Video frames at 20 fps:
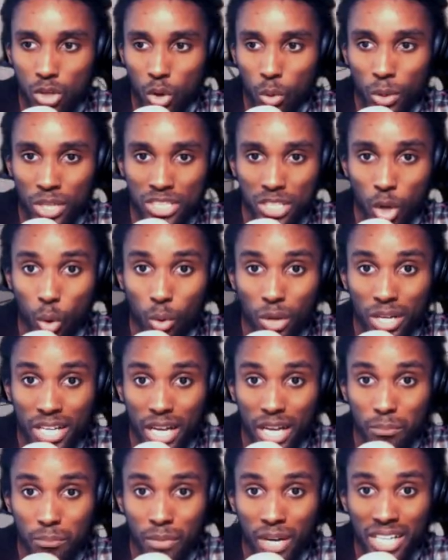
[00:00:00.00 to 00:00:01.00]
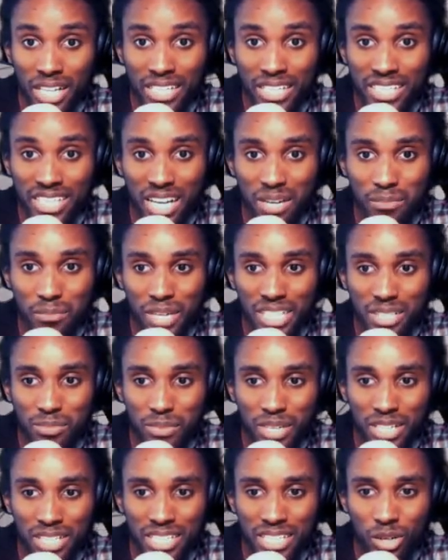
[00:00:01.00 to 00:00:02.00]
Watch out. Oh, I got money. He got money,
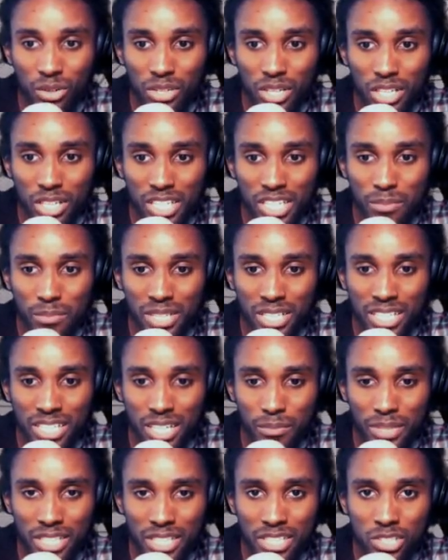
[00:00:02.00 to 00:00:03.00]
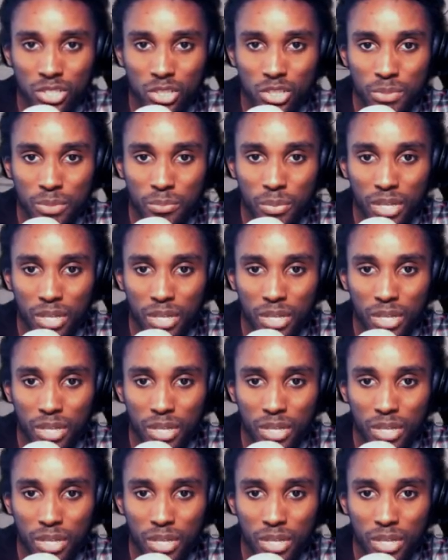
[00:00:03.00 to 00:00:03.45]
money. Hold on, he got money, he got money. Excuse me, pardon